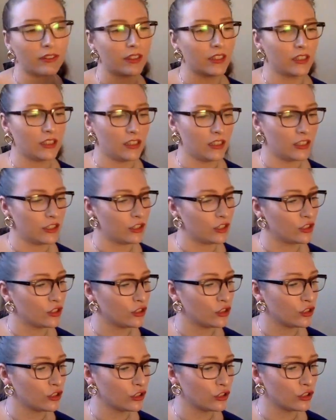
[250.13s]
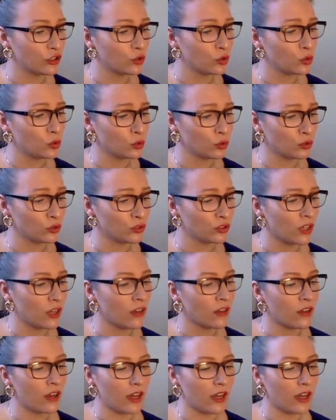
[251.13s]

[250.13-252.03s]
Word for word: Like, it's huge.